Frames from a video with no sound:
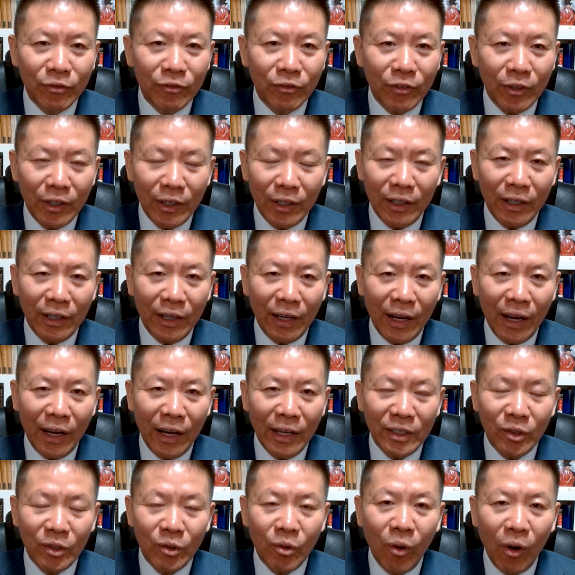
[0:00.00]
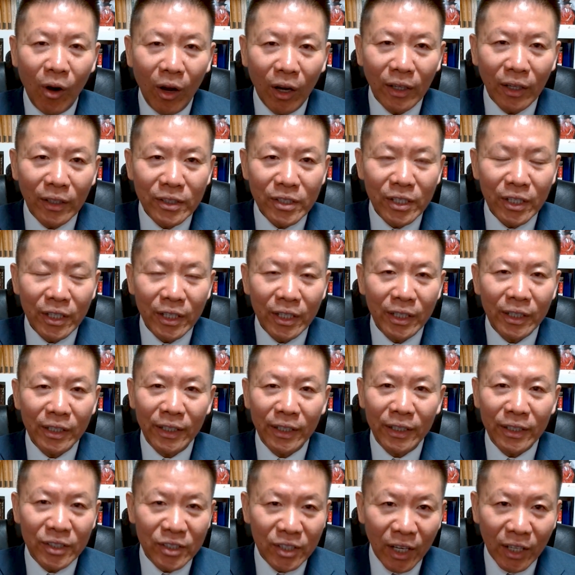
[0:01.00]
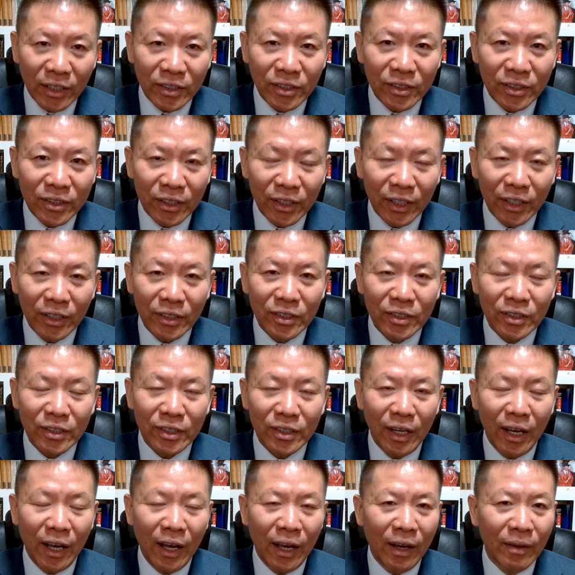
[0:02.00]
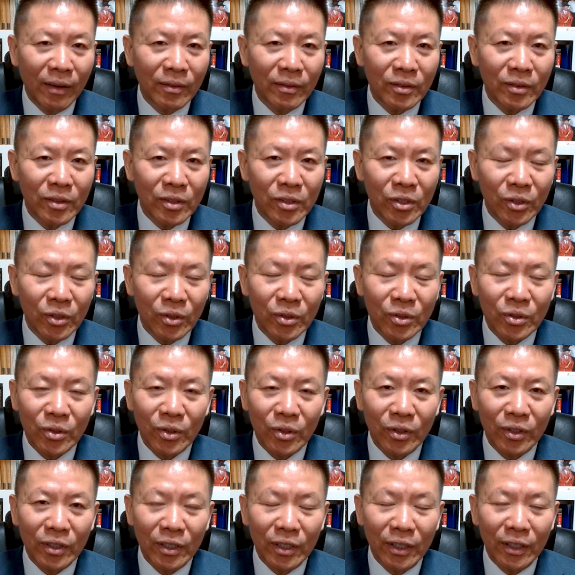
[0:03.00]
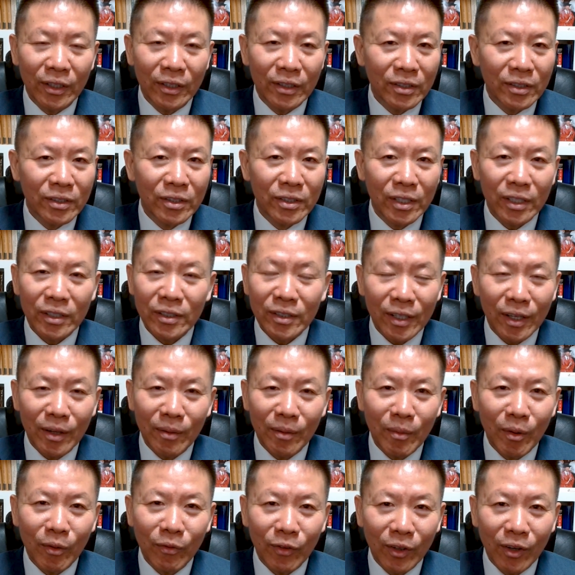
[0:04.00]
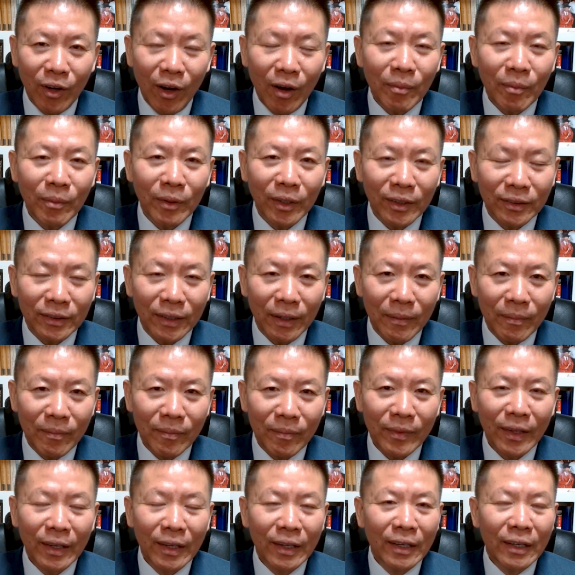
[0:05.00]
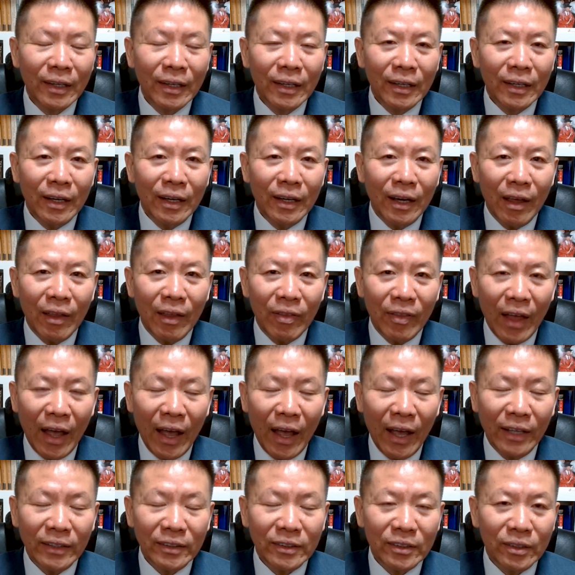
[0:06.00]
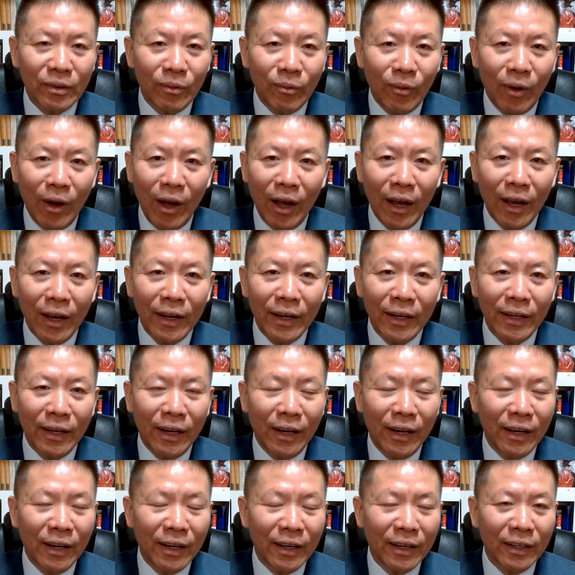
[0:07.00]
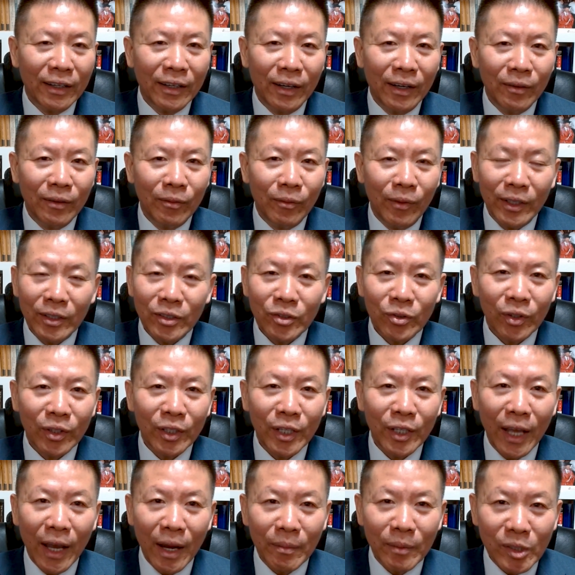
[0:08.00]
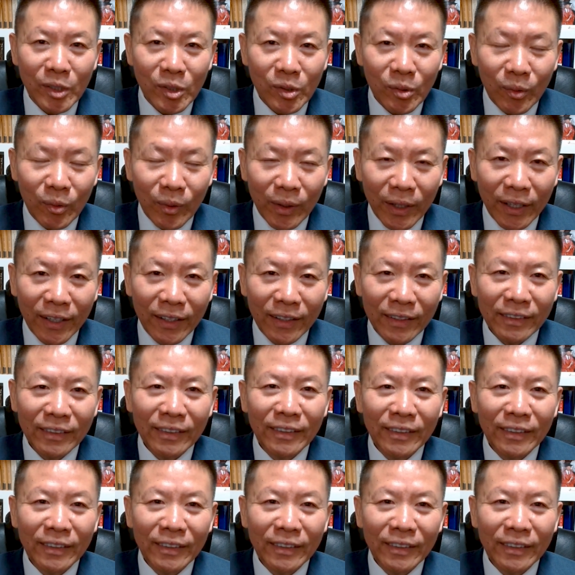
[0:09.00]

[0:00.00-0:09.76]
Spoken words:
inequality, injustice due to the system of communism. That's why I kind of went to the Tiananmen Square